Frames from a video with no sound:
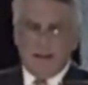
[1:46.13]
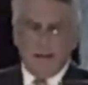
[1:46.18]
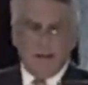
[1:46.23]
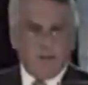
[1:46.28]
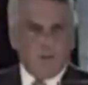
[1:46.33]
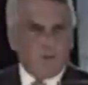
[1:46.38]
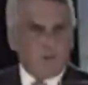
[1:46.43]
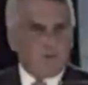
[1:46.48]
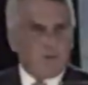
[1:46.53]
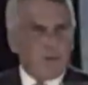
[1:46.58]

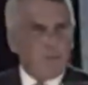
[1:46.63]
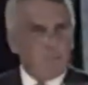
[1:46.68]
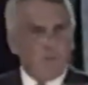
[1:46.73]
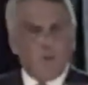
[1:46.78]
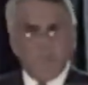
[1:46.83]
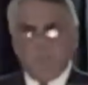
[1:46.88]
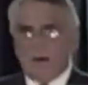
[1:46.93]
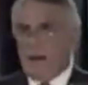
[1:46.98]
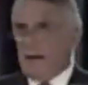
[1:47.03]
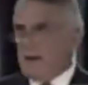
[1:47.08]
who's from
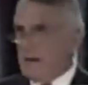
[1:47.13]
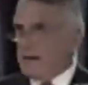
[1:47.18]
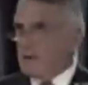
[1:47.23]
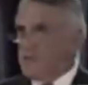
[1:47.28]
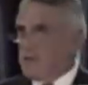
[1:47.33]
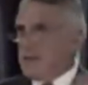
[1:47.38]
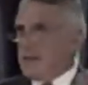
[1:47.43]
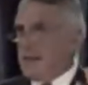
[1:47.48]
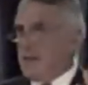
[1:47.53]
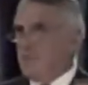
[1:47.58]
Romania.
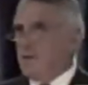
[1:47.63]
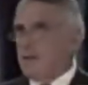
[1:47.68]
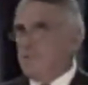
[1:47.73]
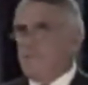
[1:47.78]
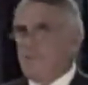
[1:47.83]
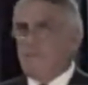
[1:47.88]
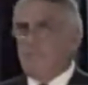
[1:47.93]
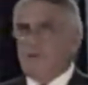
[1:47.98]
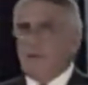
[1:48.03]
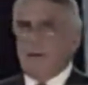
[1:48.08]
She came here
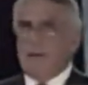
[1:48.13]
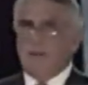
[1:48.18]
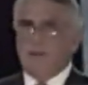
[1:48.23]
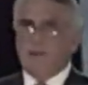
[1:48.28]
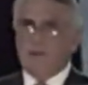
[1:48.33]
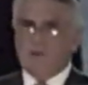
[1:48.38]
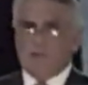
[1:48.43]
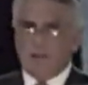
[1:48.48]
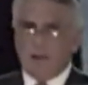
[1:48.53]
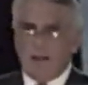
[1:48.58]
15
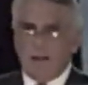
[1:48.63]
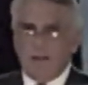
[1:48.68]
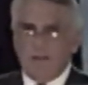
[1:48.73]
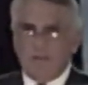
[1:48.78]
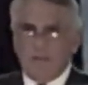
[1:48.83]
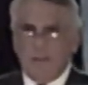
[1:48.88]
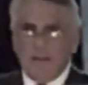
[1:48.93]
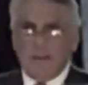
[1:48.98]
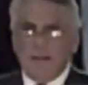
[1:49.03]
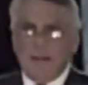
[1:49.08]
years ago,
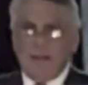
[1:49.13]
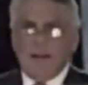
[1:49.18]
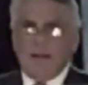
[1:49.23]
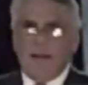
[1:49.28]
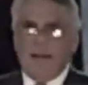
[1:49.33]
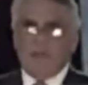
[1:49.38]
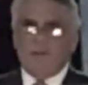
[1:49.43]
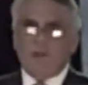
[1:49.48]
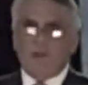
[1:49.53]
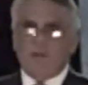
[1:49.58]

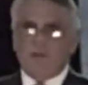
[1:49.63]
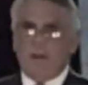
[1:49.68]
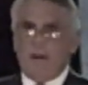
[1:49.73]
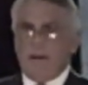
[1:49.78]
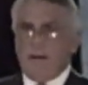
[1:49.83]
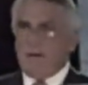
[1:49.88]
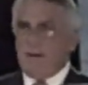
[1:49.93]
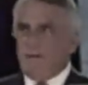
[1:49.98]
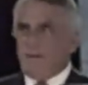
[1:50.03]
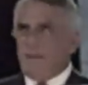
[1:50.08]
and she
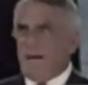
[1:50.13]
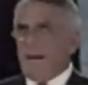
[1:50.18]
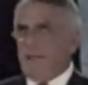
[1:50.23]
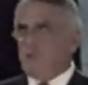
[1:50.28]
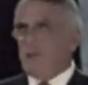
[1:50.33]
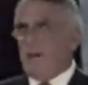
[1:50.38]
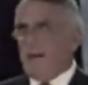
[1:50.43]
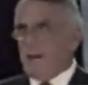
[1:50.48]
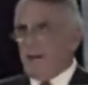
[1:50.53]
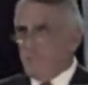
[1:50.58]
started
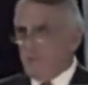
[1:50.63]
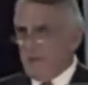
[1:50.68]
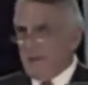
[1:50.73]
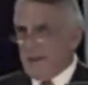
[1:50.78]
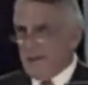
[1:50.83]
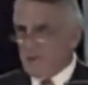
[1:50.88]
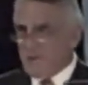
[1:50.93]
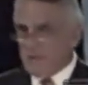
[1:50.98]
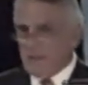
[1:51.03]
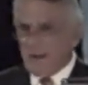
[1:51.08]
congratulating me
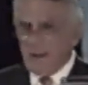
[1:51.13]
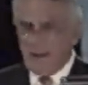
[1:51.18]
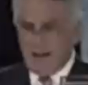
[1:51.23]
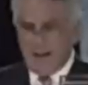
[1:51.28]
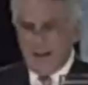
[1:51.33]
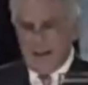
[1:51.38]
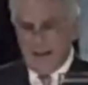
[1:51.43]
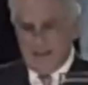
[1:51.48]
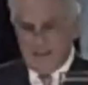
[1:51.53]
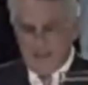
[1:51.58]
yesterday,
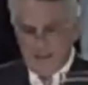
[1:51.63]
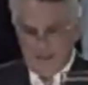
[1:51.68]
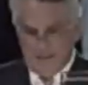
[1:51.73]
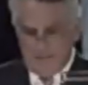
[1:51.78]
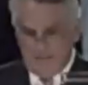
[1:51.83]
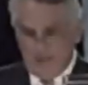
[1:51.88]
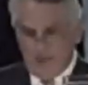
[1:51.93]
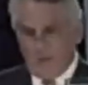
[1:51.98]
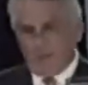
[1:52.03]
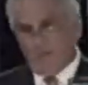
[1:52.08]
and I
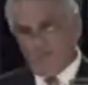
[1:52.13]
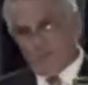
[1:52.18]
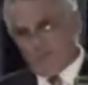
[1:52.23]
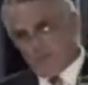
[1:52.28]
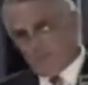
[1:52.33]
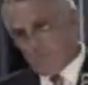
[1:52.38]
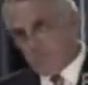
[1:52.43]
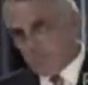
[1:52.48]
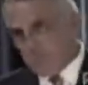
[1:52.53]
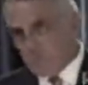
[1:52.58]
sort of
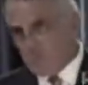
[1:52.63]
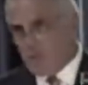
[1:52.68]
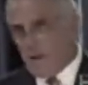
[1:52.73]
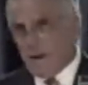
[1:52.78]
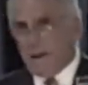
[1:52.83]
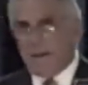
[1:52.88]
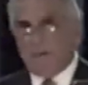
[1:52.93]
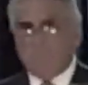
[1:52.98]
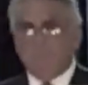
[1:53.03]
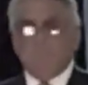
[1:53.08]
was
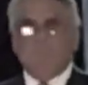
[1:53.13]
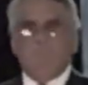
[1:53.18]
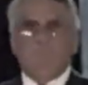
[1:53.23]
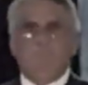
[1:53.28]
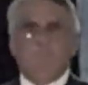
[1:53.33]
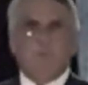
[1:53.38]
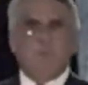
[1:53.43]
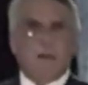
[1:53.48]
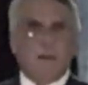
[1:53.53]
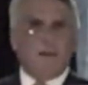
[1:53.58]
trying to
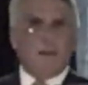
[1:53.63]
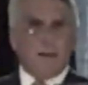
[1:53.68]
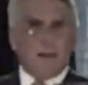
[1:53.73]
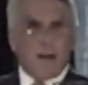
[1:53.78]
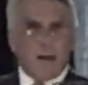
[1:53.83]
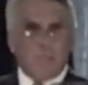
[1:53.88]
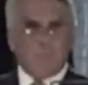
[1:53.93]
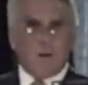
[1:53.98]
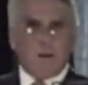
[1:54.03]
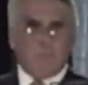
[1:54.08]
be a little
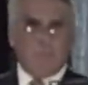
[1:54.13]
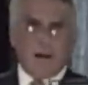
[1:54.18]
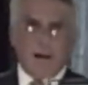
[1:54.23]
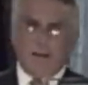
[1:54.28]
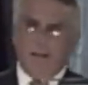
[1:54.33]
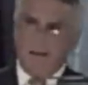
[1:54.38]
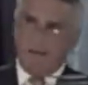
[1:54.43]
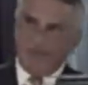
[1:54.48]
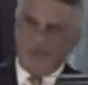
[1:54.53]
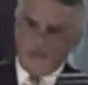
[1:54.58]
humble
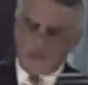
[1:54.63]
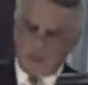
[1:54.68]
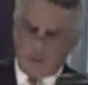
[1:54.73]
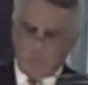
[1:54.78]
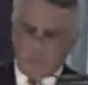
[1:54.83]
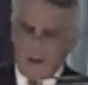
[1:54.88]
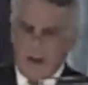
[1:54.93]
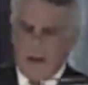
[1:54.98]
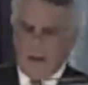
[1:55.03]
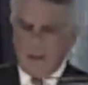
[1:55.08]
about it. It's the
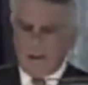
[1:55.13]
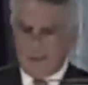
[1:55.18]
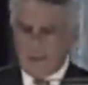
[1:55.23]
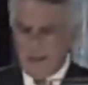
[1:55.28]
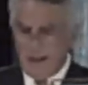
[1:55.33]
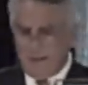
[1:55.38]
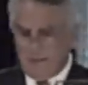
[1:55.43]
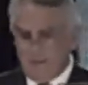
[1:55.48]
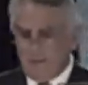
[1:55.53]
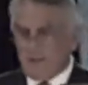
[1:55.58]
brand,
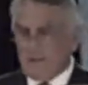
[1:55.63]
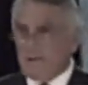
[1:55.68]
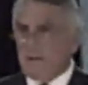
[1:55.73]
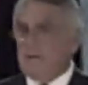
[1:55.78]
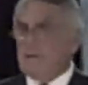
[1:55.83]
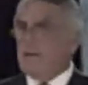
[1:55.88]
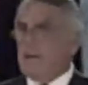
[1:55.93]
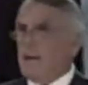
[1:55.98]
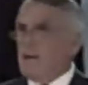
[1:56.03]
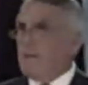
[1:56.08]
etc. She
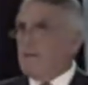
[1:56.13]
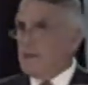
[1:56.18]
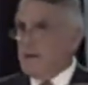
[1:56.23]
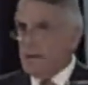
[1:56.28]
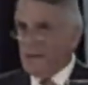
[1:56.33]
said,